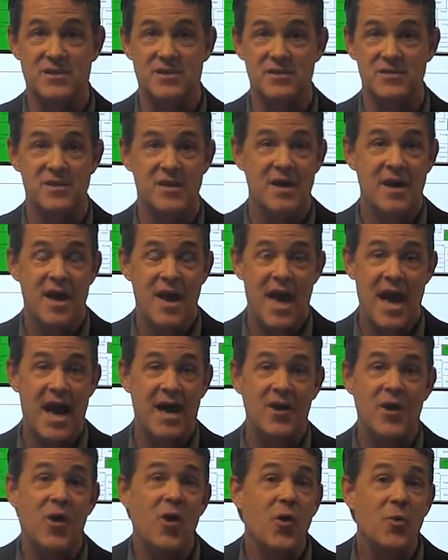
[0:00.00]
It's
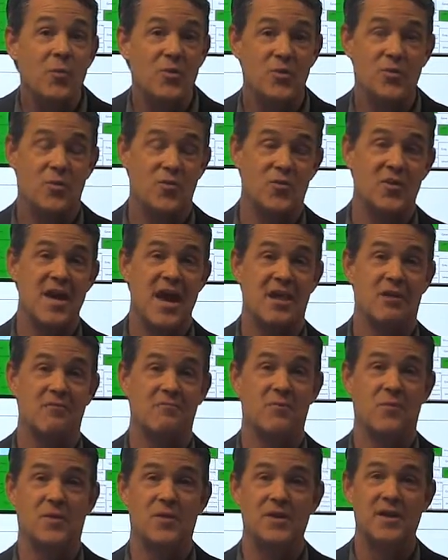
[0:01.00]
at home in Northern
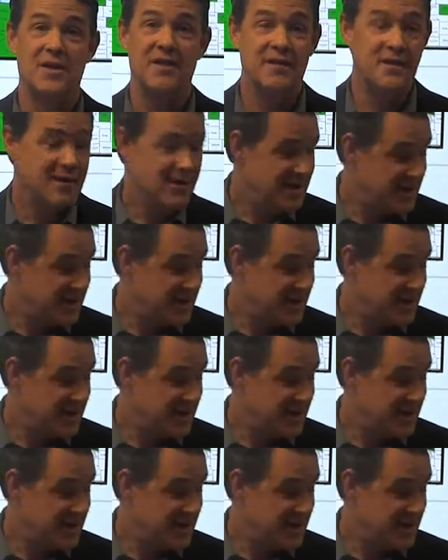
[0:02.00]
California.